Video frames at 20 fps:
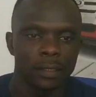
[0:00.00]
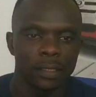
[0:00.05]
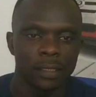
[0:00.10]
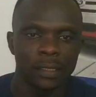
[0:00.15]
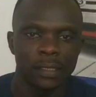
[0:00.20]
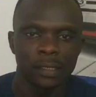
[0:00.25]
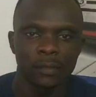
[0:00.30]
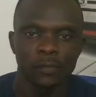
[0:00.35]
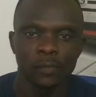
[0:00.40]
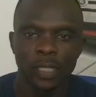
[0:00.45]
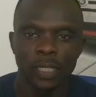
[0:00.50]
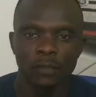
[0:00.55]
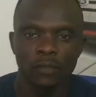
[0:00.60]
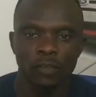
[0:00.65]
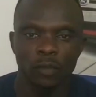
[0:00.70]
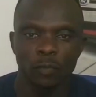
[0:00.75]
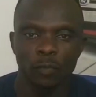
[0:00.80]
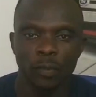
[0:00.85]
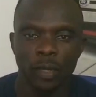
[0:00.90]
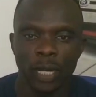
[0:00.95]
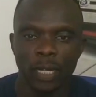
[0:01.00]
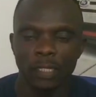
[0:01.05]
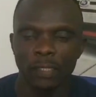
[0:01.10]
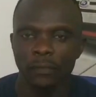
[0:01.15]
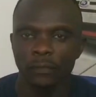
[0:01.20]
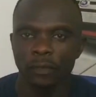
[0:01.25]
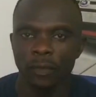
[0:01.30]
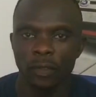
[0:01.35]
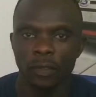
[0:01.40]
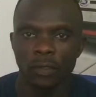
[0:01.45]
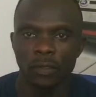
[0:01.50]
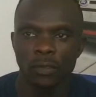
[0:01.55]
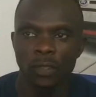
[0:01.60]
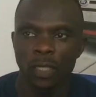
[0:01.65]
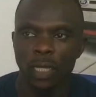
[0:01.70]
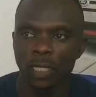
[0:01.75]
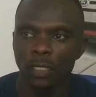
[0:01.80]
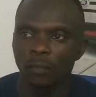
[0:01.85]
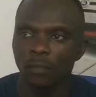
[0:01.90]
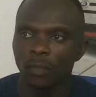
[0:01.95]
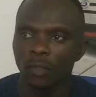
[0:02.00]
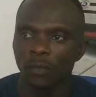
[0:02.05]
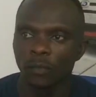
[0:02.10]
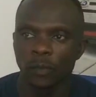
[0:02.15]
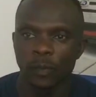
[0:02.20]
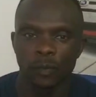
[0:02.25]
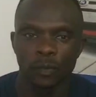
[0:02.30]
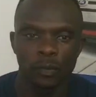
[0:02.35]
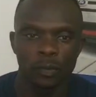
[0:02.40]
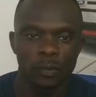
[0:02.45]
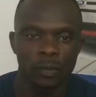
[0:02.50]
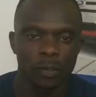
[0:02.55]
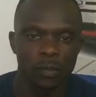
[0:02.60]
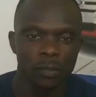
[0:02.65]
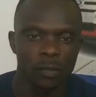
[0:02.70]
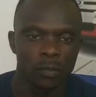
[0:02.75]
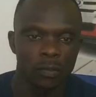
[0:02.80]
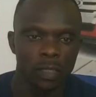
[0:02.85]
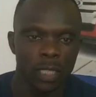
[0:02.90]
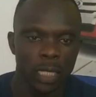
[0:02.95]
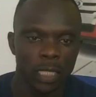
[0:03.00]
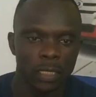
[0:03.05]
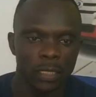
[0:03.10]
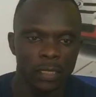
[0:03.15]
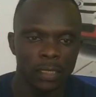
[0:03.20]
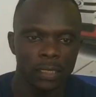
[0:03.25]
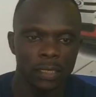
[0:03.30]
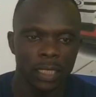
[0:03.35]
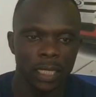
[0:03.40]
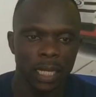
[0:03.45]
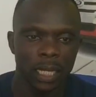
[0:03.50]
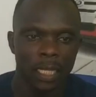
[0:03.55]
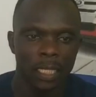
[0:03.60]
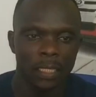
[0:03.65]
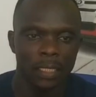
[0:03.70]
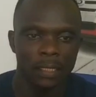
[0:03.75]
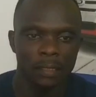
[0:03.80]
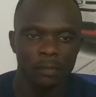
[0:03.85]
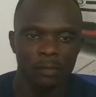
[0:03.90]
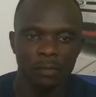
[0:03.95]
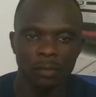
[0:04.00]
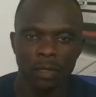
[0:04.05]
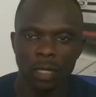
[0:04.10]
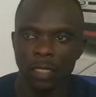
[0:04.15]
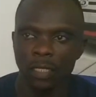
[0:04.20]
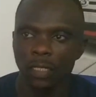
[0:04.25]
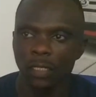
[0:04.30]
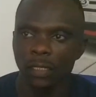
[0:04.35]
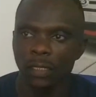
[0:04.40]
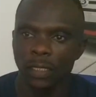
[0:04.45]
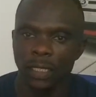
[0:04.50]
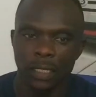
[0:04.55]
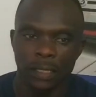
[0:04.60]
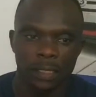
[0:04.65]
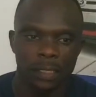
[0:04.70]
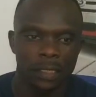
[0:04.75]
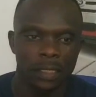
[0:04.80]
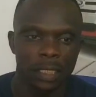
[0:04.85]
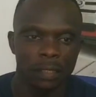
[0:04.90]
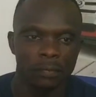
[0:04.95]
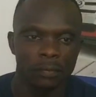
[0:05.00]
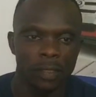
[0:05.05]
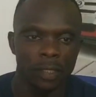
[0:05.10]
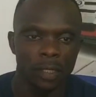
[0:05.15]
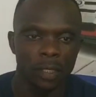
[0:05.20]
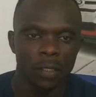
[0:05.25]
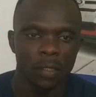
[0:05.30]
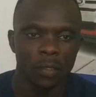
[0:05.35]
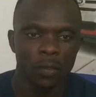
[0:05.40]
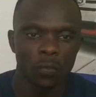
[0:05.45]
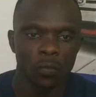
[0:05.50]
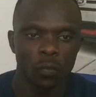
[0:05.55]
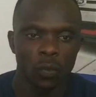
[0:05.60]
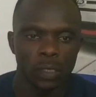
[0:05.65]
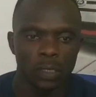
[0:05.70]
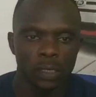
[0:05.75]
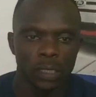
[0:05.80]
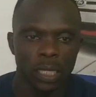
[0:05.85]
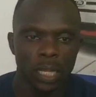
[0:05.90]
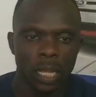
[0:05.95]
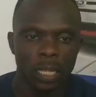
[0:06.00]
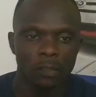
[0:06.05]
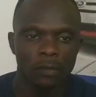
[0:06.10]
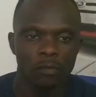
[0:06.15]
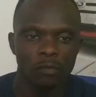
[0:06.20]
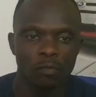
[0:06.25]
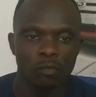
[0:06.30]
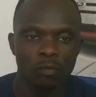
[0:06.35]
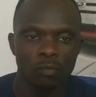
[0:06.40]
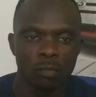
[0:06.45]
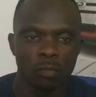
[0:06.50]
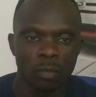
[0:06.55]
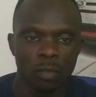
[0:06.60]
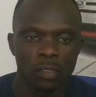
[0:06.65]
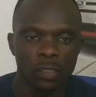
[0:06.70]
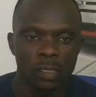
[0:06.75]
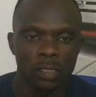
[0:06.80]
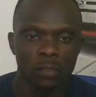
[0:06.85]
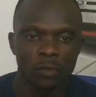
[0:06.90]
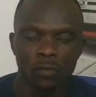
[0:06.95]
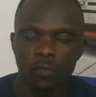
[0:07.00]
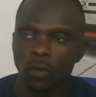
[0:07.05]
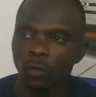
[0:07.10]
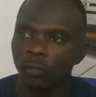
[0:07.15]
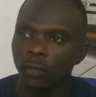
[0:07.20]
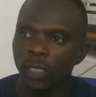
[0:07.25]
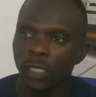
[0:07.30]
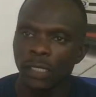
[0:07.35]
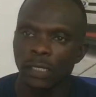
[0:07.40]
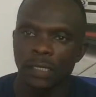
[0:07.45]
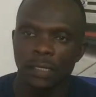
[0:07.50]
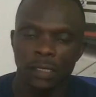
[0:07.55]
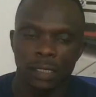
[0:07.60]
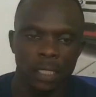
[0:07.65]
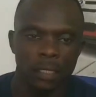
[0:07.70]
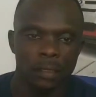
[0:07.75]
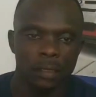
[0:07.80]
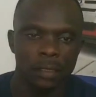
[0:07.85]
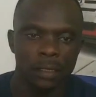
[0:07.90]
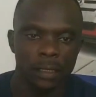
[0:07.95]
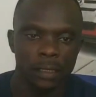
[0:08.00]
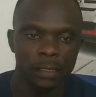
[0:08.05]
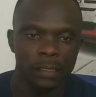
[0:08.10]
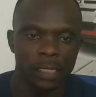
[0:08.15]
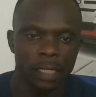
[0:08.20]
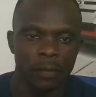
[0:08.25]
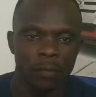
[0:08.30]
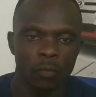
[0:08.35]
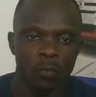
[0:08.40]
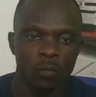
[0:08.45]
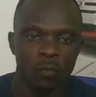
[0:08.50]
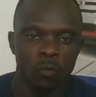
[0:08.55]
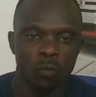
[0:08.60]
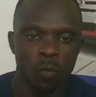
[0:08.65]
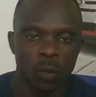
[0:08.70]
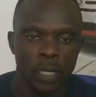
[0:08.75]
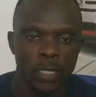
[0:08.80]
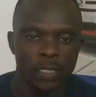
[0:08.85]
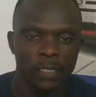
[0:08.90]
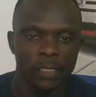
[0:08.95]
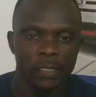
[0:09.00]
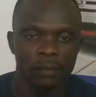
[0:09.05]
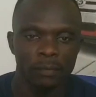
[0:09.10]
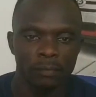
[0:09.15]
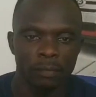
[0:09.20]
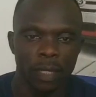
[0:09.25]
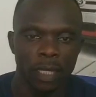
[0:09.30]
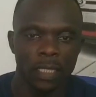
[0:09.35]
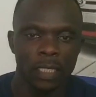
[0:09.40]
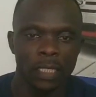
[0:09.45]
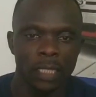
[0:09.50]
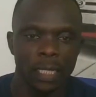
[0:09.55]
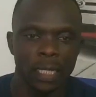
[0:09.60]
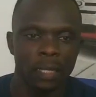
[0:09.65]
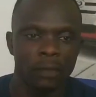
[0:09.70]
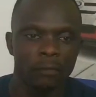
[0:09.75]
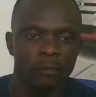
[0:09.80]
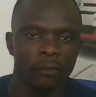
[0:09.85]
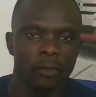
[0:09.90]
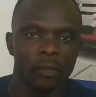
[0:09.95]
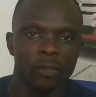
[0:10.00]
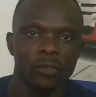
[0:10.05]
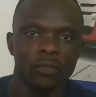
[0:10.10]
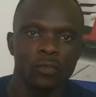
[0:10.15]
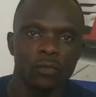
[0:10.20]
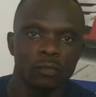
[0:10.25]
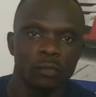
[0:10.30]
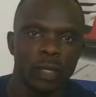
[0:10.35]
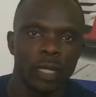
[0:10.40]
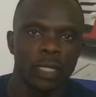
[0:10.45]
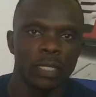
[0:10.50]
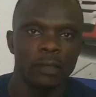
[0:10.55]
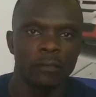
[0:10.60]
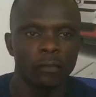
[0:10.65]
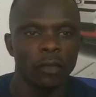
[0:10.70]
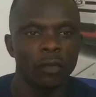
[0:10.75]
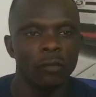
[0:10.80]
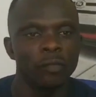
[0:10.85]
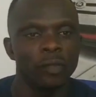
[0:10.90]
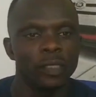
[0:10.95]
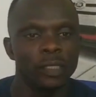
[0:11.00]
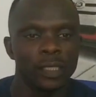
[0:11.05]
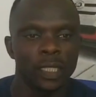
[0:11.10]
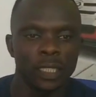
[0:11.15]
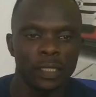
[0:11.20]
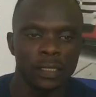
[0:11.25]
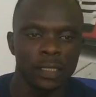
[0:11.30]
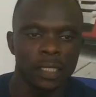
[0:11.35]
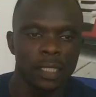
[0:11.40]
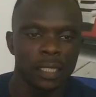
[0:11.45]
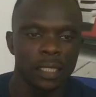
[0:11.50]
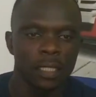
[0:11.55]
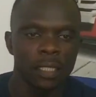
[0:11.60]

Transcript: this will be a surprise for you and most people don't know that this car is ranking in the system which has mostly dominating and it's a worth money car for you to buy for business.